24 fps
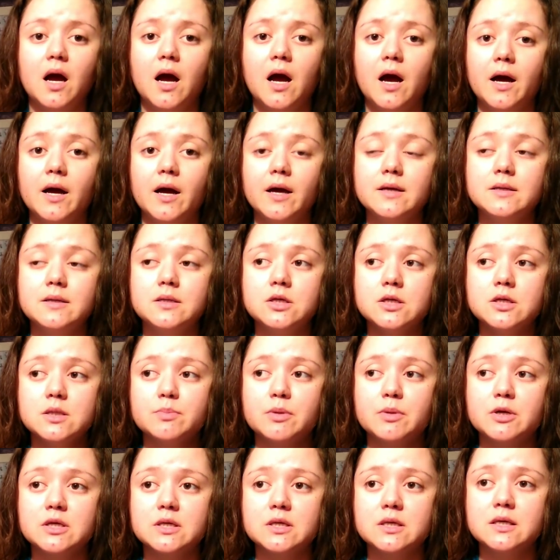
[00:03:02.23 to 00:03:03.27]
I
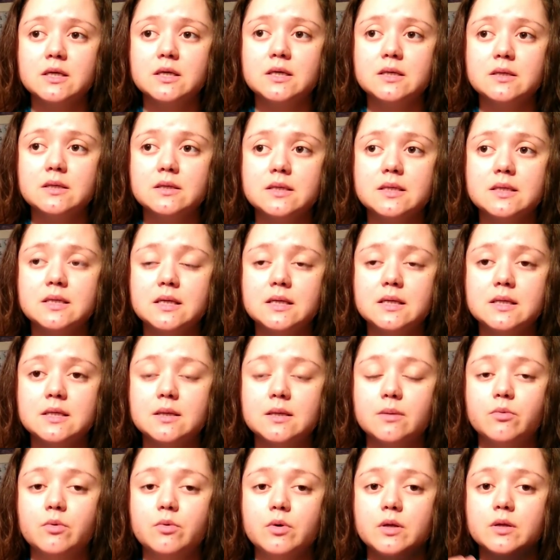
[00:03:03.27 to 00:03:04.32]
just personally seen
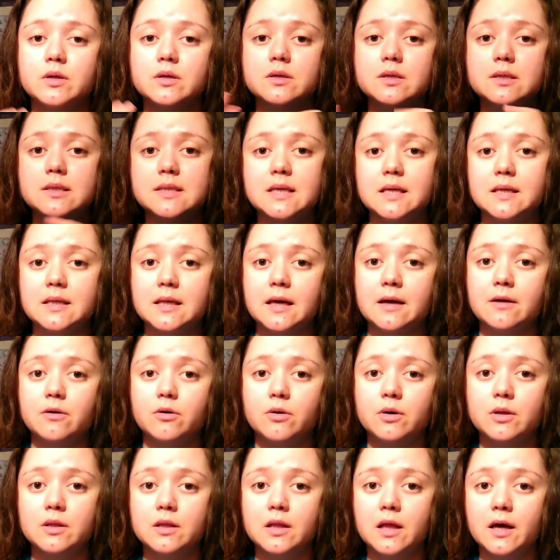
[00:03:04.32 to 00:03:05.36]
someone say that
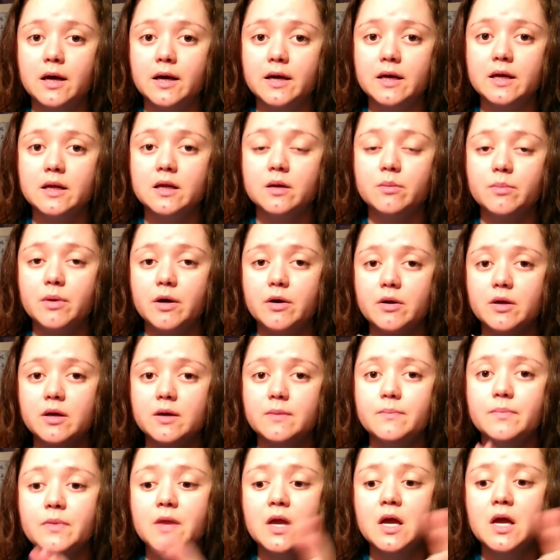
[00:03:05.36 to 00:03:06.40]
online about
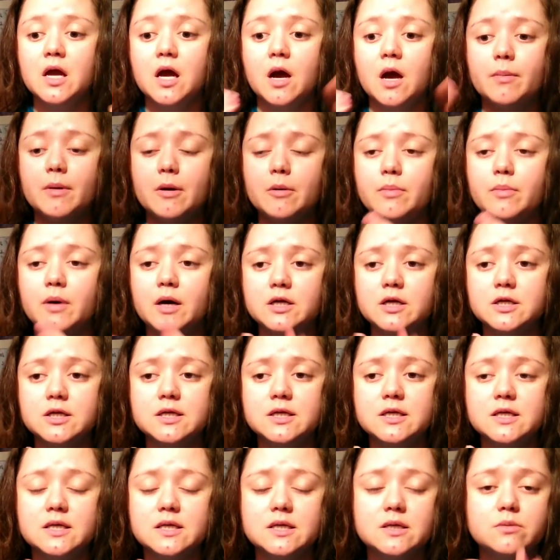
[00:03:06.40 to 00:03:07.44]
it, about
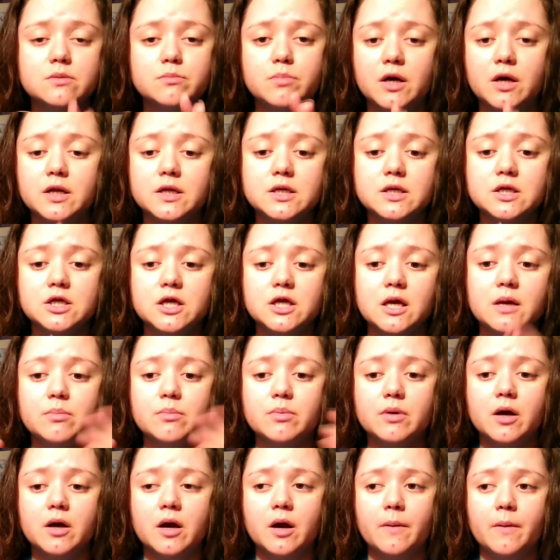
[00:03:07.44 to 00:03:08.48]
bondage tape.
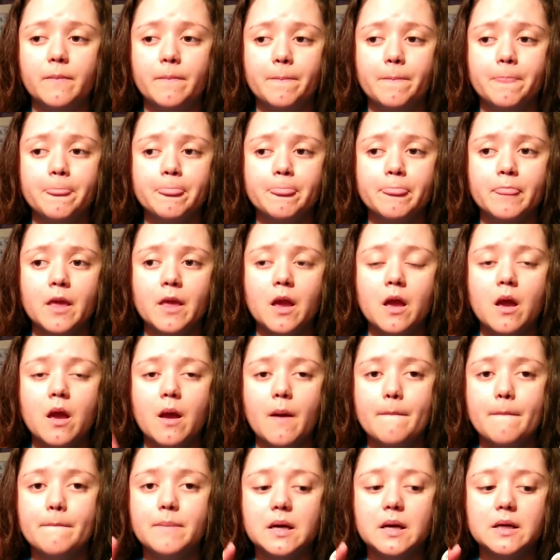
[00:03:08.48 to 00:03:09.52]

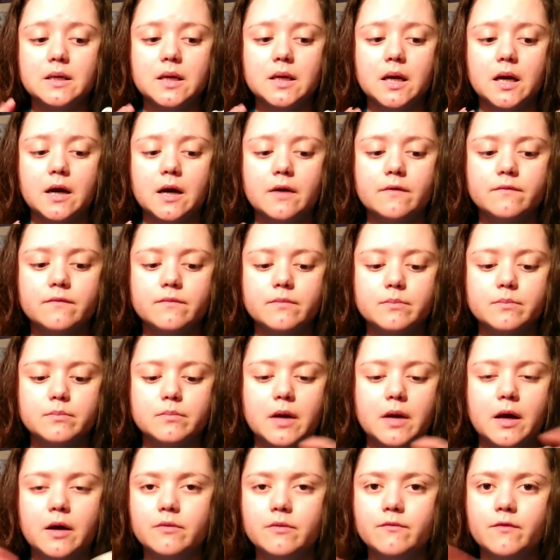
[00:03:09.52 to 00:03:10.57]
But yeah,
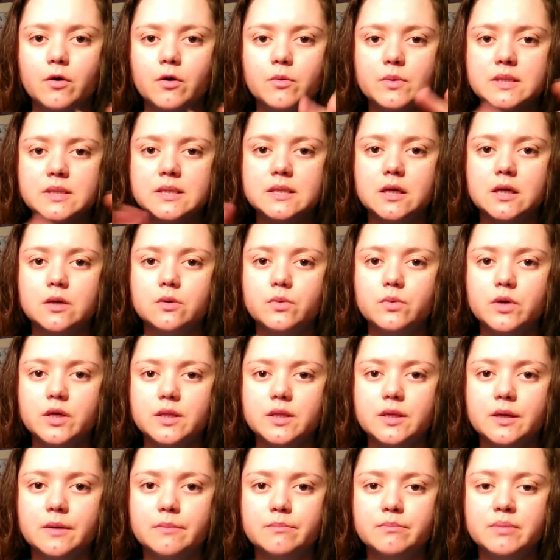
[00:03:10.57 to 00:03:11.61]
I've always done
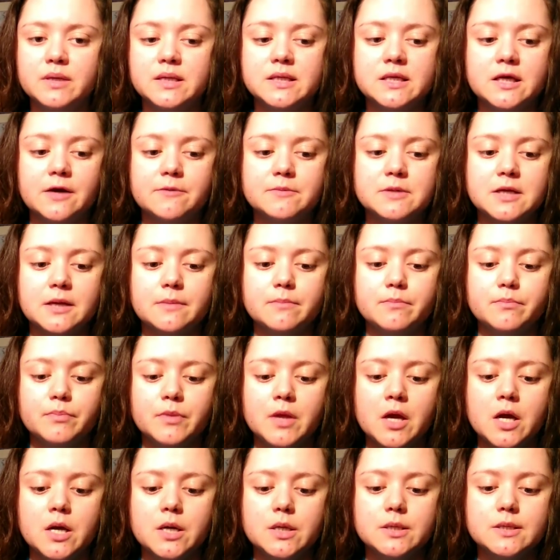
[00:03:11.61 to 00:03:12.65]
with PTF tape.
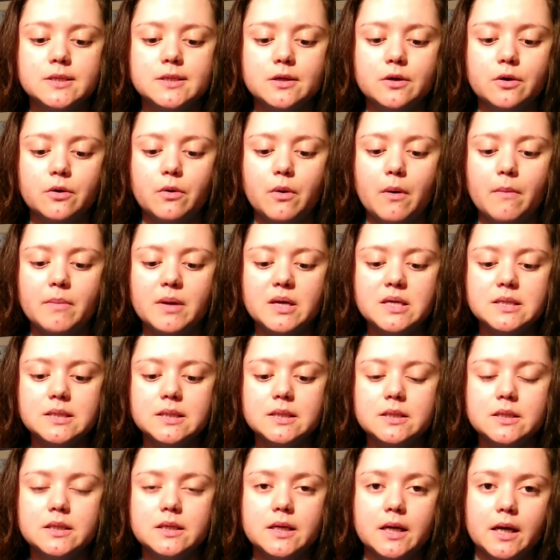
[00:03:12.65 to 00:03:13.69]
So
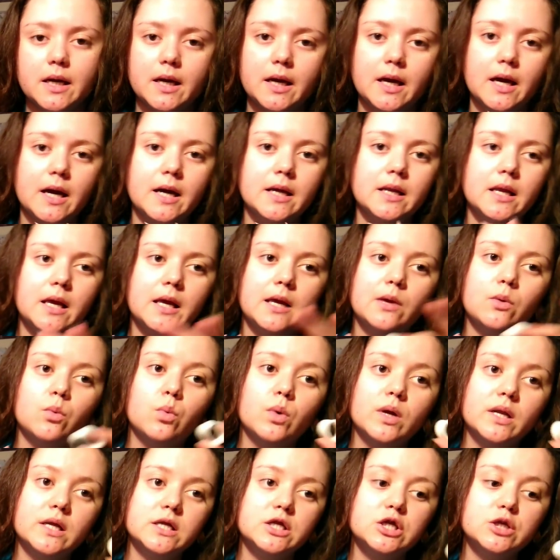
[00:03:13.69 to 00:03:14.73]
basically, I had a
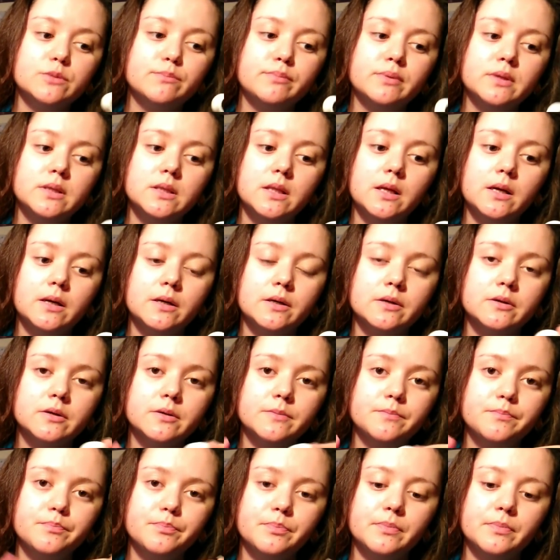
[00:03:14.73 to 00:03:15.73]
1-inch plug.